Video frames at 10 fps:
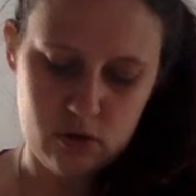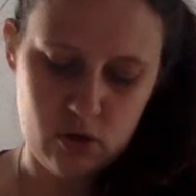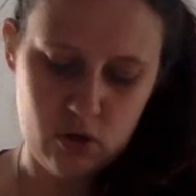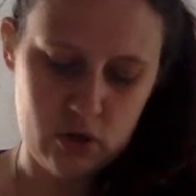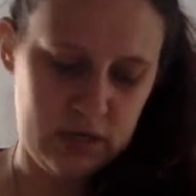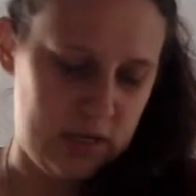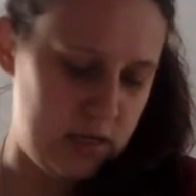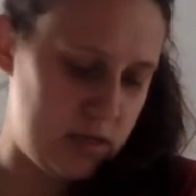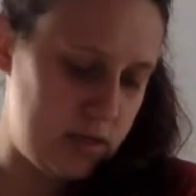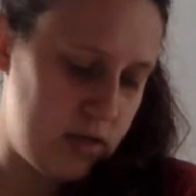
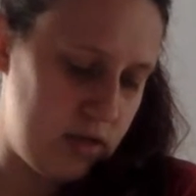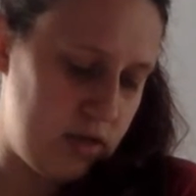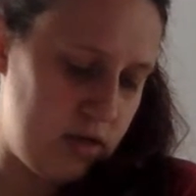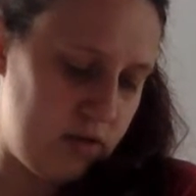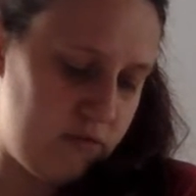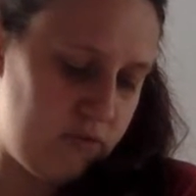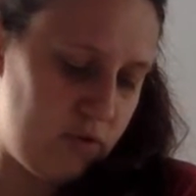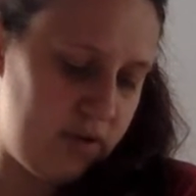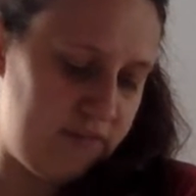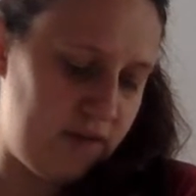30, and
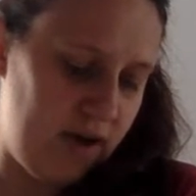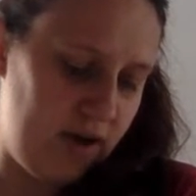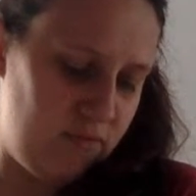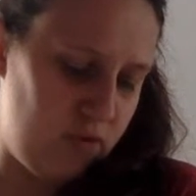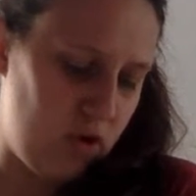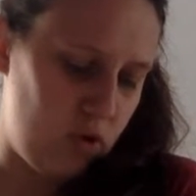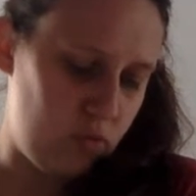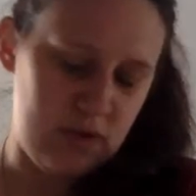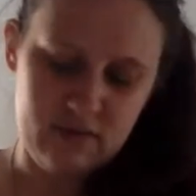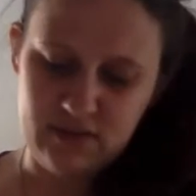45.
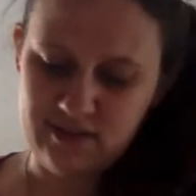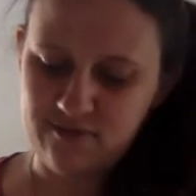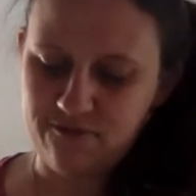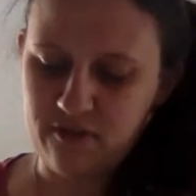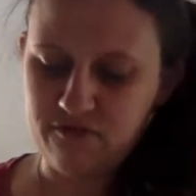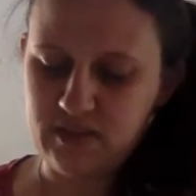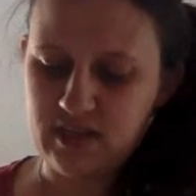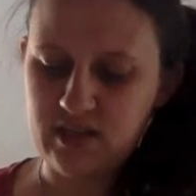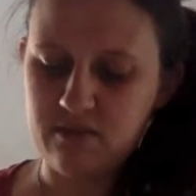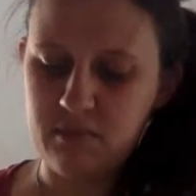We have these
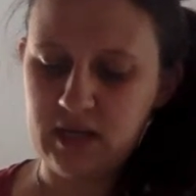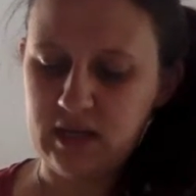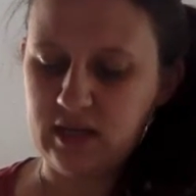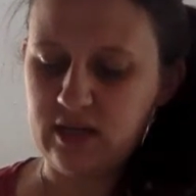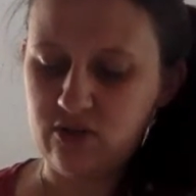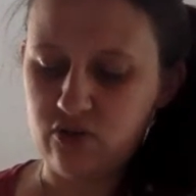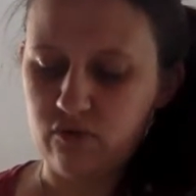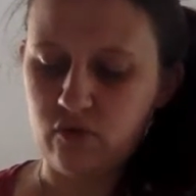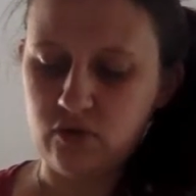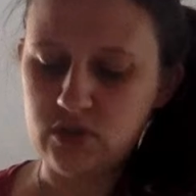15-minute
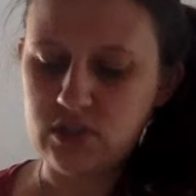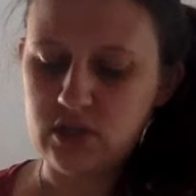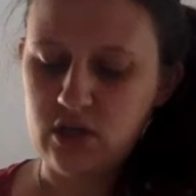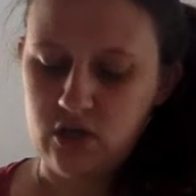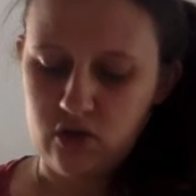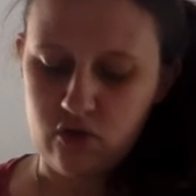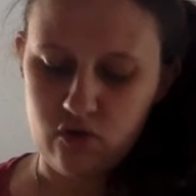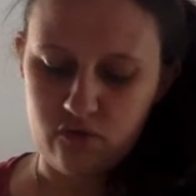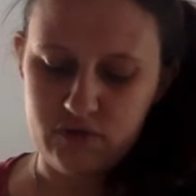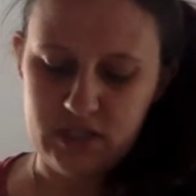intervals.
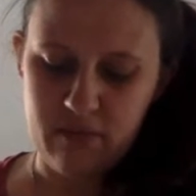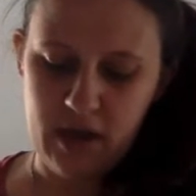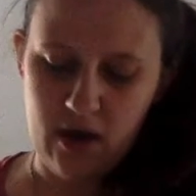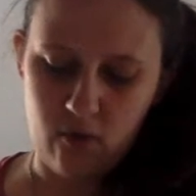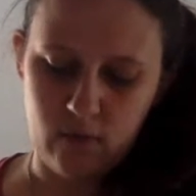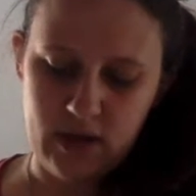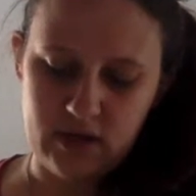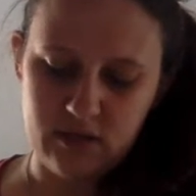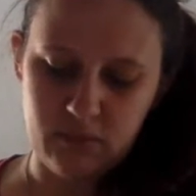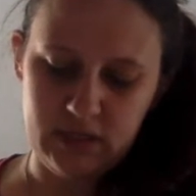You've somehow
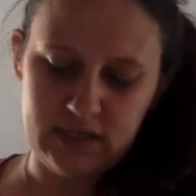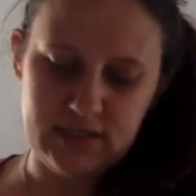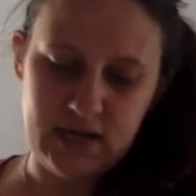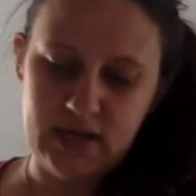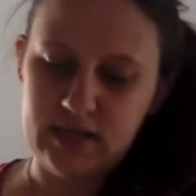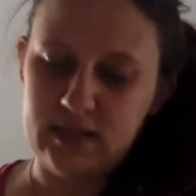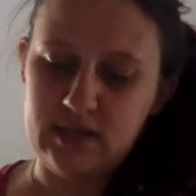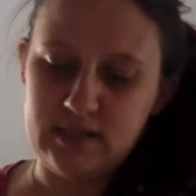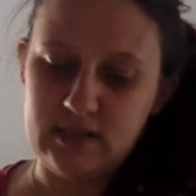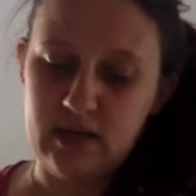randomly assigned
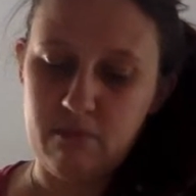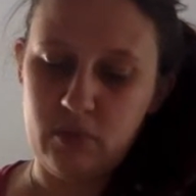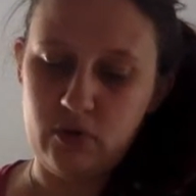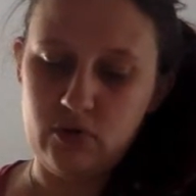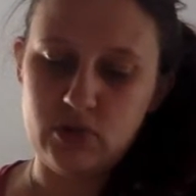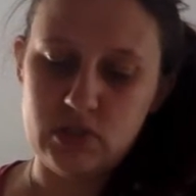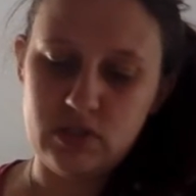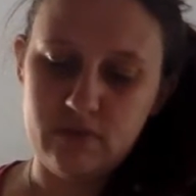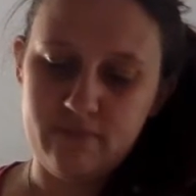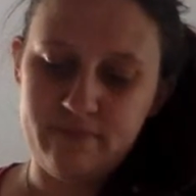these numbers,